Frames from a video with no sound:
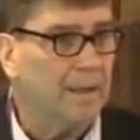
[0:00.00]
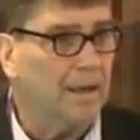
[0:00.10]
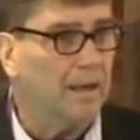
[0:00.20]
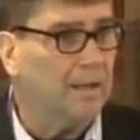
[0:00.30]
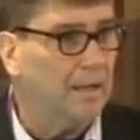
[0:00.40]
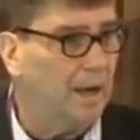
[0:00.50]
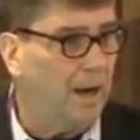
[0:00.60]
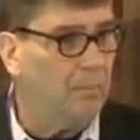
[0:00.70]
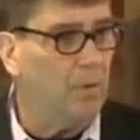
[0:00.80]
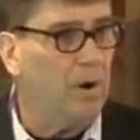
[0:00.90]
And
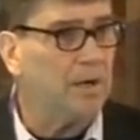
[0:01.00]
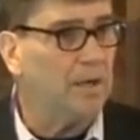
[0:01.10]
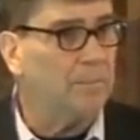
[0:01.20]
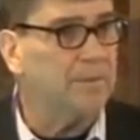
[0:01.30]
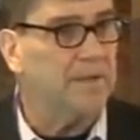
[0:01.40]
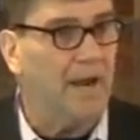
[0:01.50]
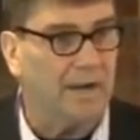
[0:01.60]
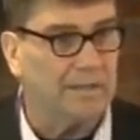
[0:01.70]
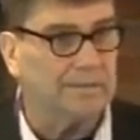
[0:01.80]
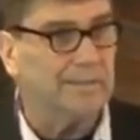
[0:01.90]
I'm walking up and
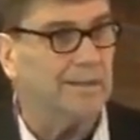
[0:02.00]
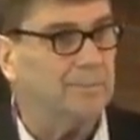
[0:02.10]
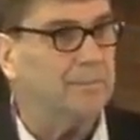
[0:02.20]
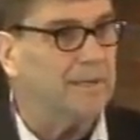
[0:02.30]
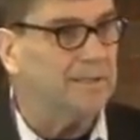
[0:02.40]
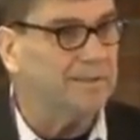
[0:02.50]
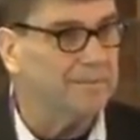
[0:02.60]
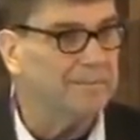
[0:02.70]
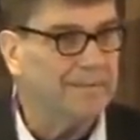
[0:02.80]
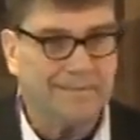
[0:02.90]
down and, you know, being
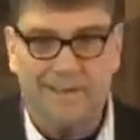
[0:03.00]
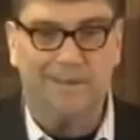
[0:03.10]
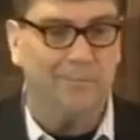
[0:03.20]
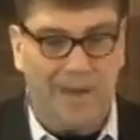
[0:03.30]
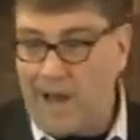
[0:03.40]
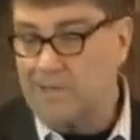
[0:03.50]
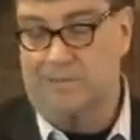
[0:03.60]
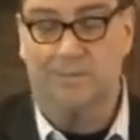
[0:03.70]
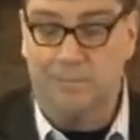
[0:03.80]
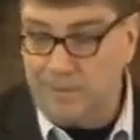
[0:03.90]
not
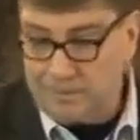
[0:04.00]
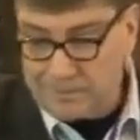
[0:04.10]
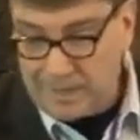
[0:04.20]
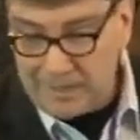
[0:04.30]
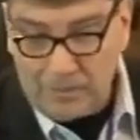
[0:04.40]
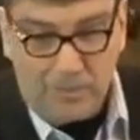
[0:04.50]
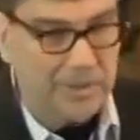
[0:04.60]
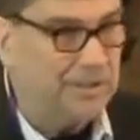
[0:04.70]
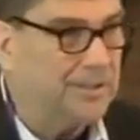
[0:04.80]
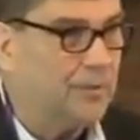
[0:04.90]
obnoxious, but it was like, you know,
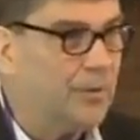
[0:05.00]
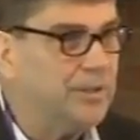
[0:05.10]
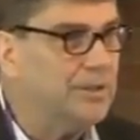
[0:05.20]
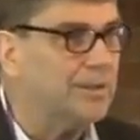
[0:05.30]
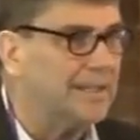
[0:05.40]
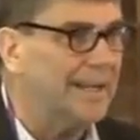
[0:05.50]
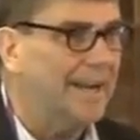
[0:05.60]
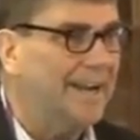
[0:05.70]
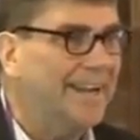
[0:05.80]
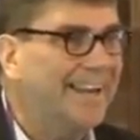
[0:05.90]
what are you, you know, what are you looking at?